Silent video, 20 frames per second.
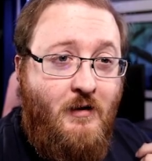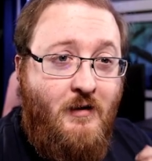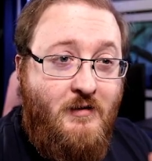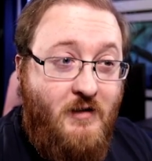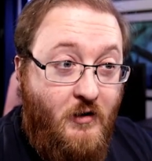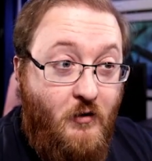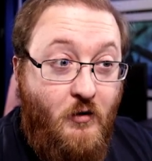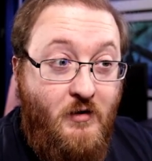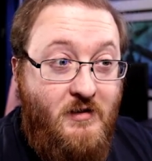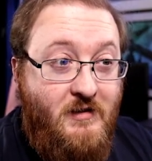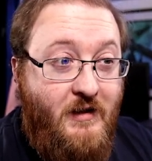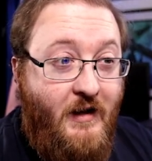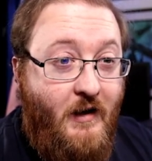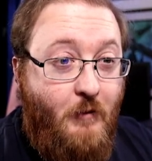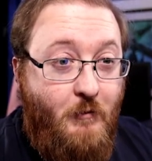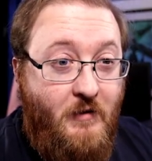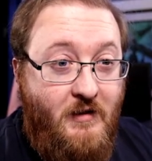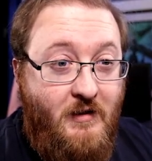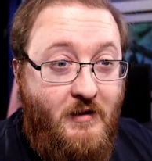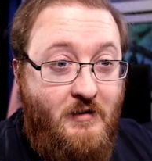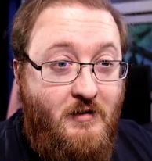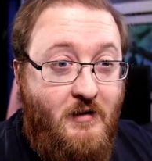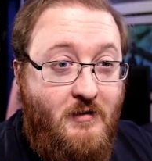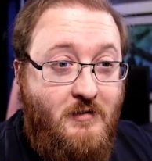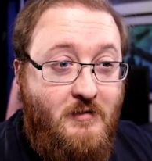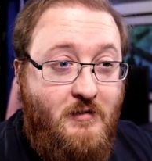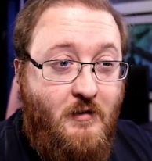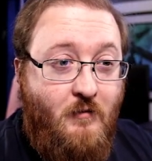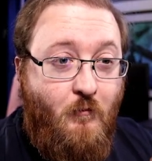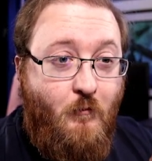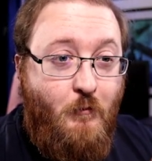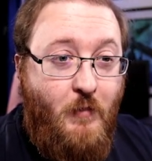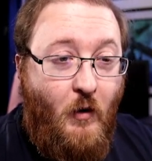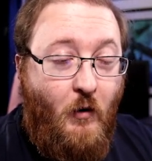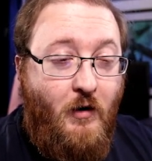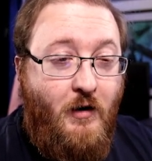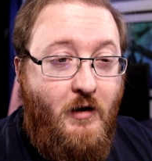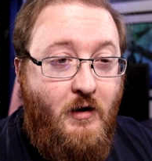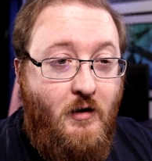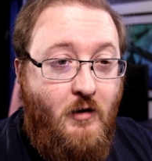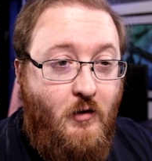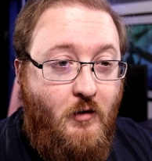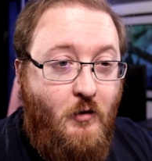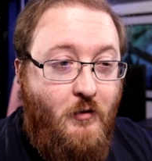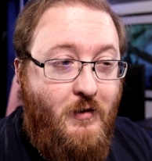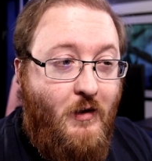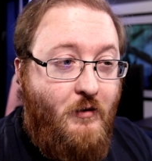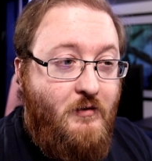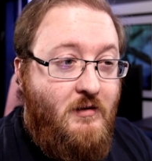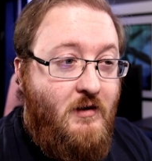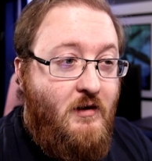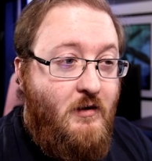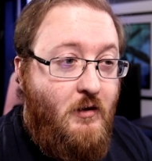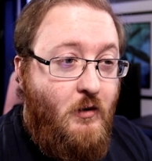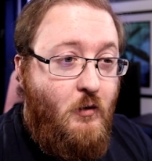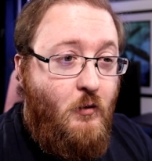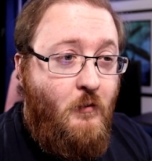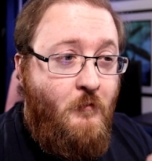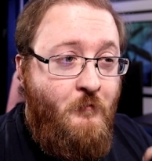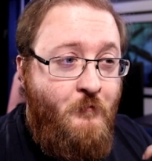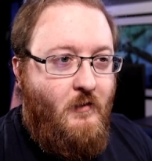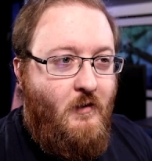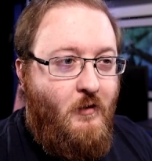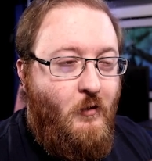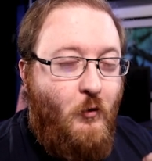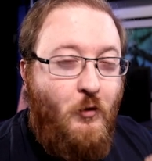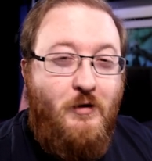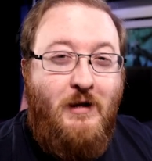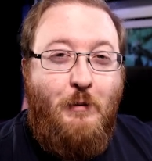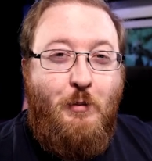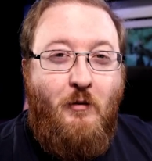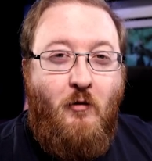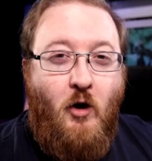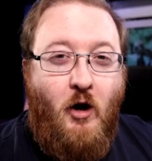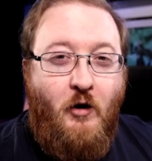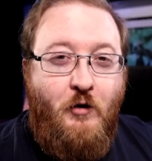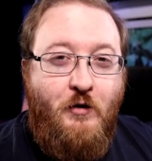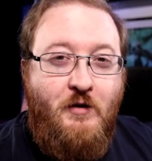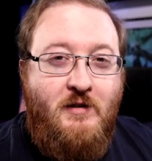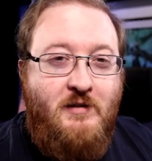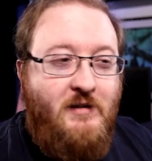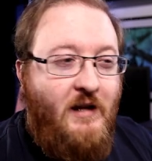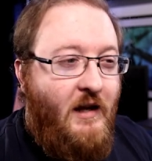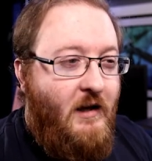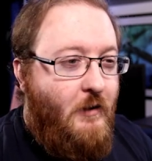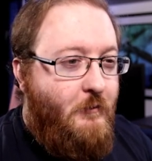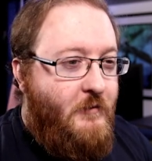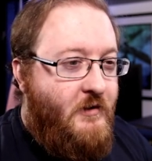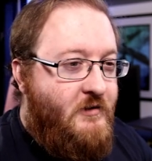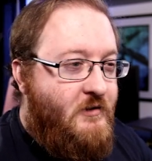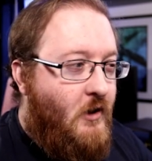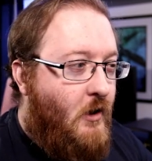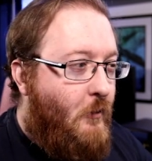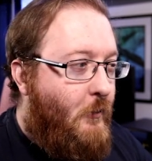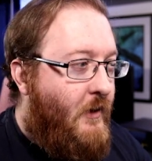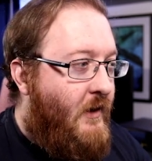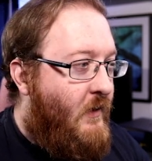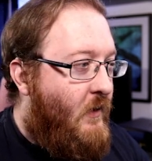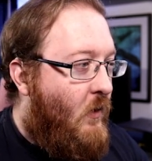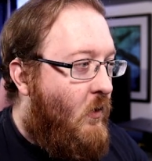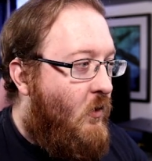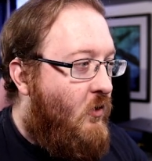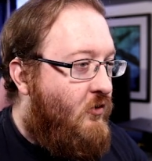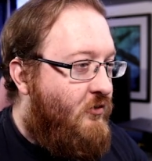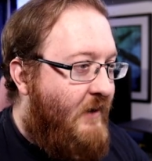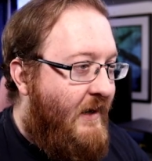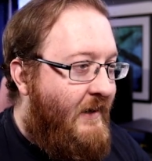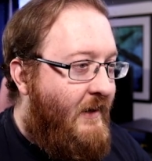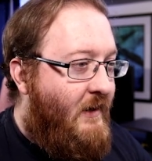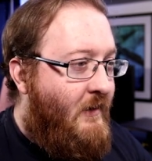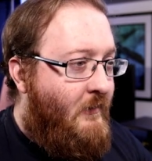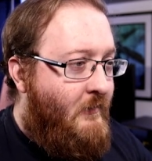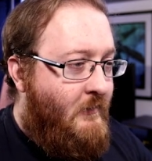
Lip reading: It's a good stadium conditions, built in 2002. So it looks like we've got a good stadium to start with already.